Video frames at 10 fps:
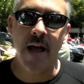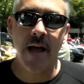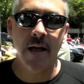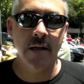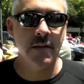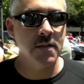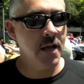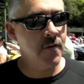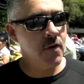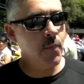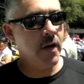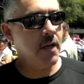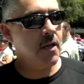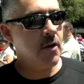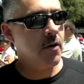And
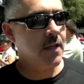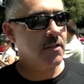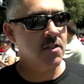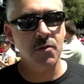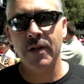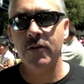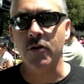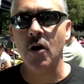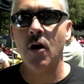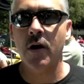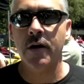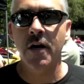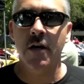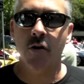everybody here that's displayed their car